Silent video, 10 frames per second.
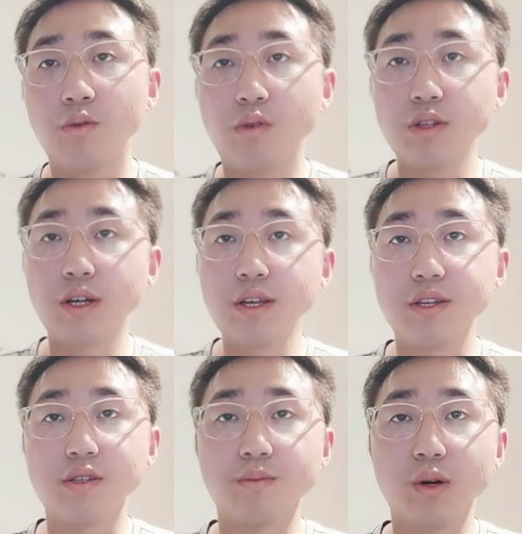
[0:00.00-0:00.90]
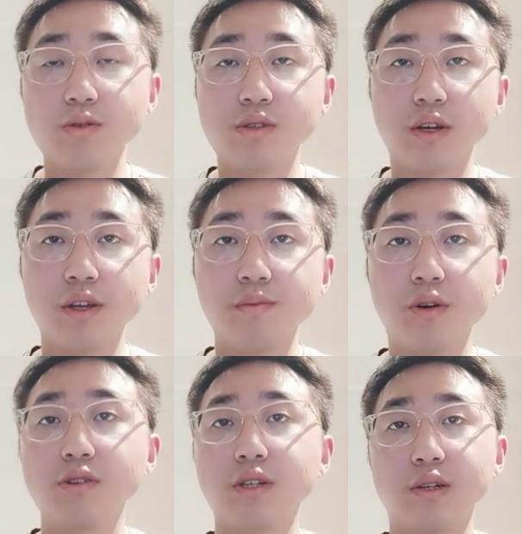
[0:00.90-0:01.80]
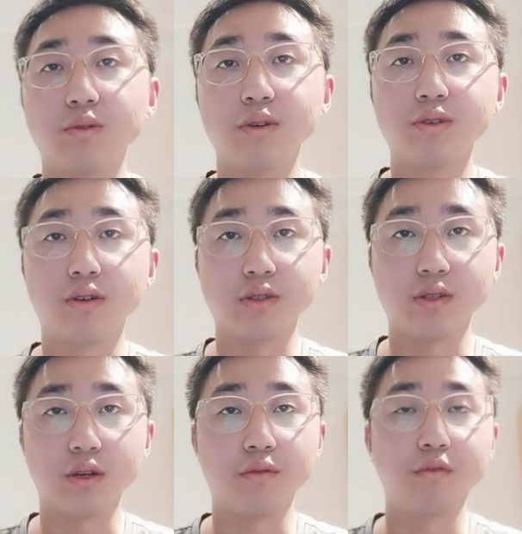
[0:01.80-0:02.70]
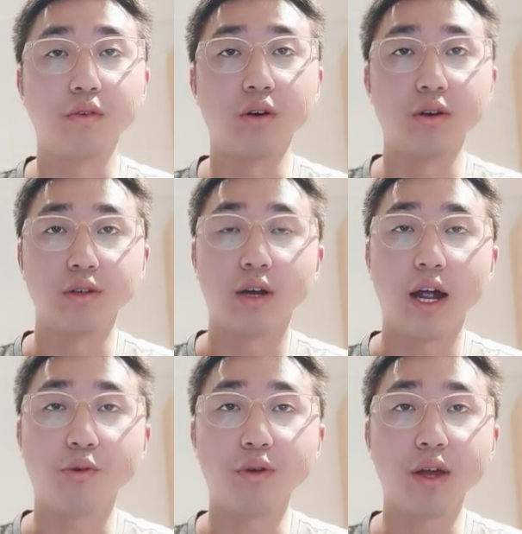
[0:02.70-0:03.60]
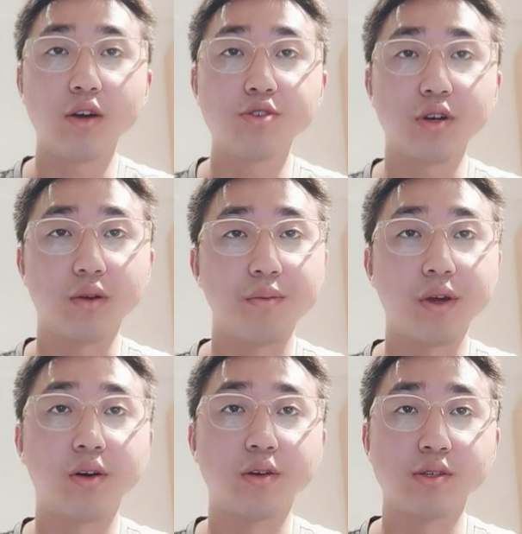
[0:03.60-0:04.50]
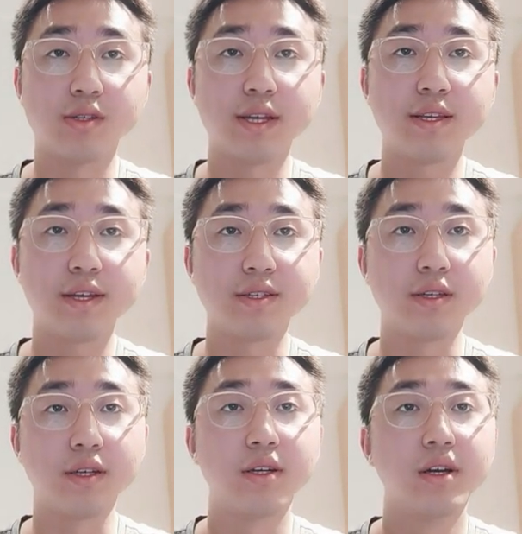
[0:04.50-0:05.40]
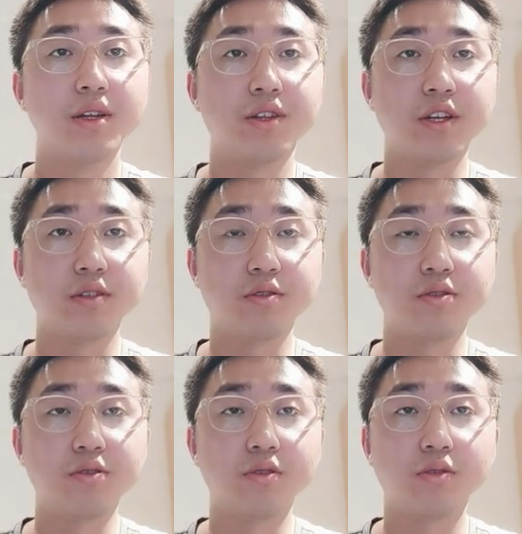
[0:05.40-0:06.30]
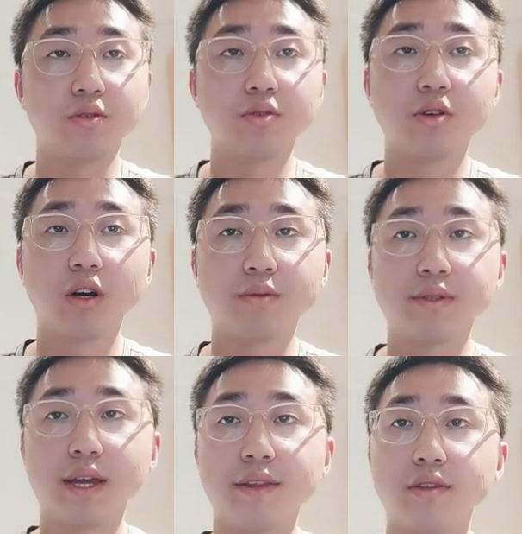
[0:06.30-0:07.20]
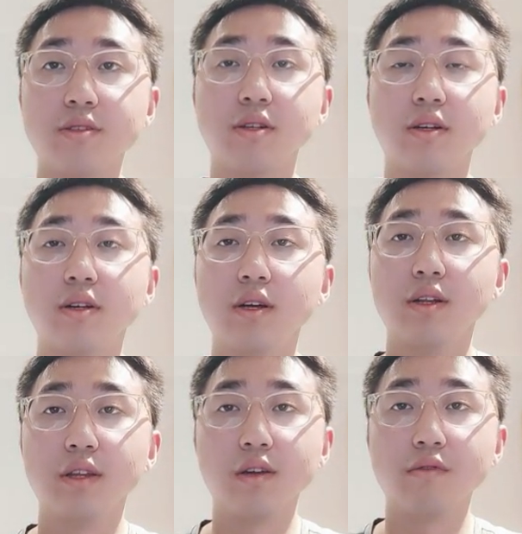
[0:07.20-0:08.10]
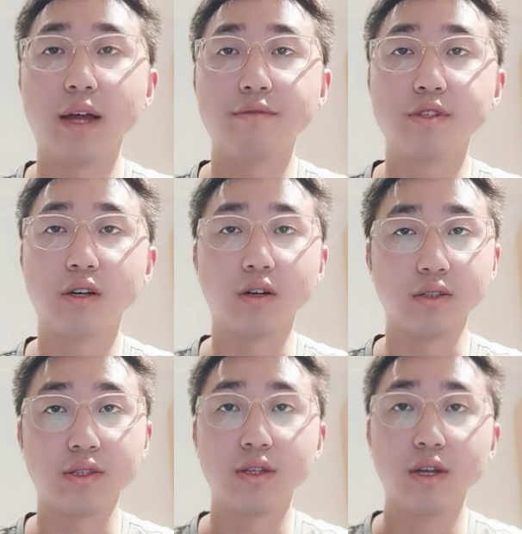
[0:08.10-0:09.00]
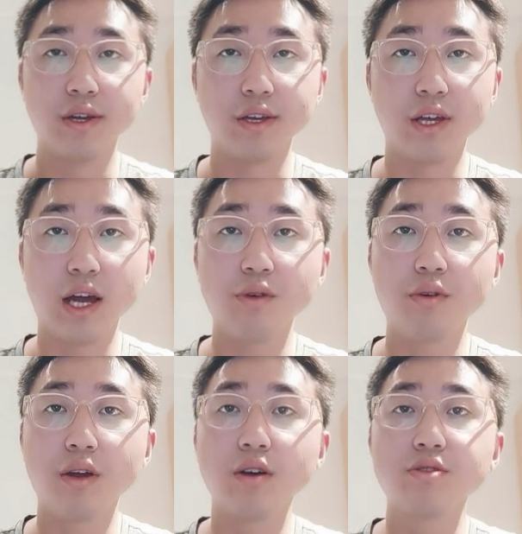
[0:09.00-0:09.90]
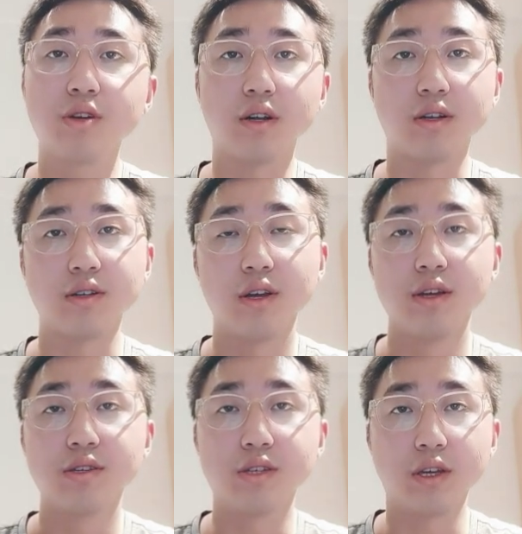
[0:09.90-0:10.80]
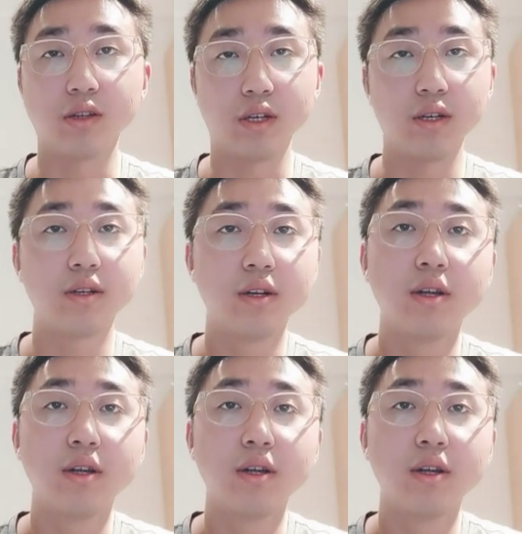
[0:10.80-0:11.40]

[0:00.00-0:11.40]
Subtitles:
Water is the most important resource for agriculture because it is needed to grow crops and live livestock. In agriculture sector,